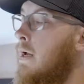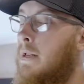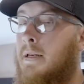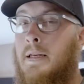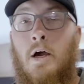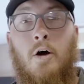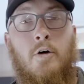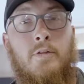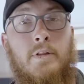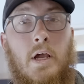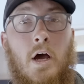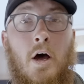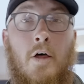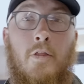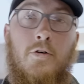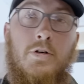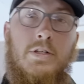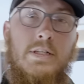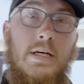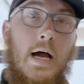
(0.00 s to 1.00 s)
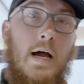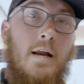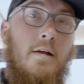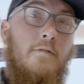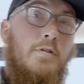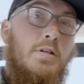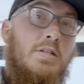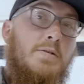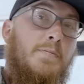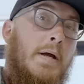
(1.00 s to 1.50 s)
Now on the other side
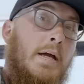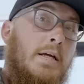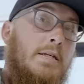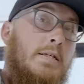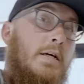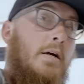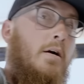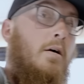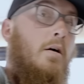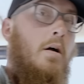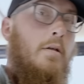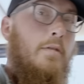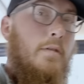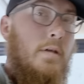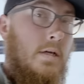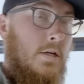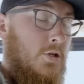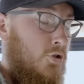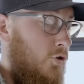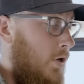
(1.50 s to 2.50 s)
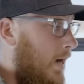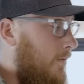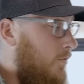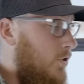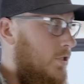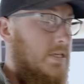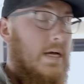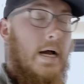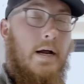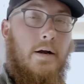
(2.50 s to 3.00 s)
of the space here, on the
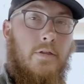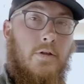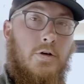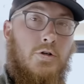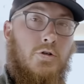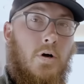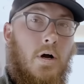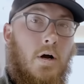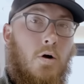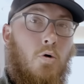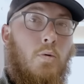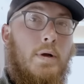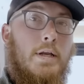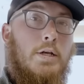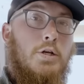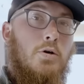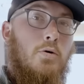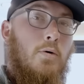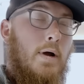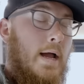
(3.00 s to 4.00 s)
driver's side of the truck, we do